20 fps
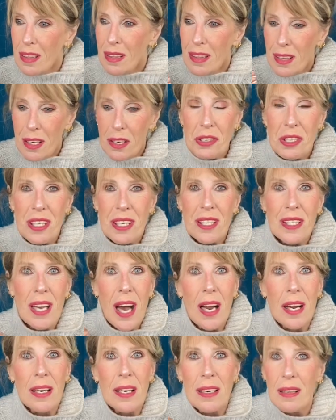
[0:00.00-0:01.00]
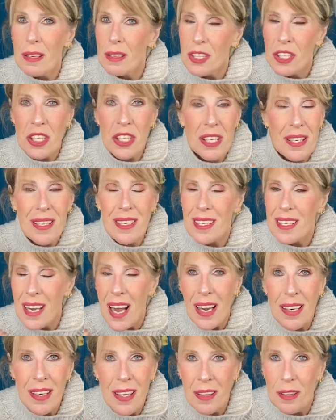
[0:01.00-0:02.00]
They're selling, the, she's
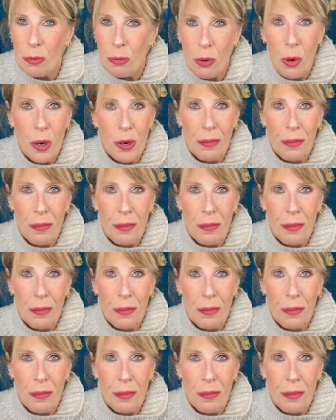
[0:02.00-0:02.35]
selling the royal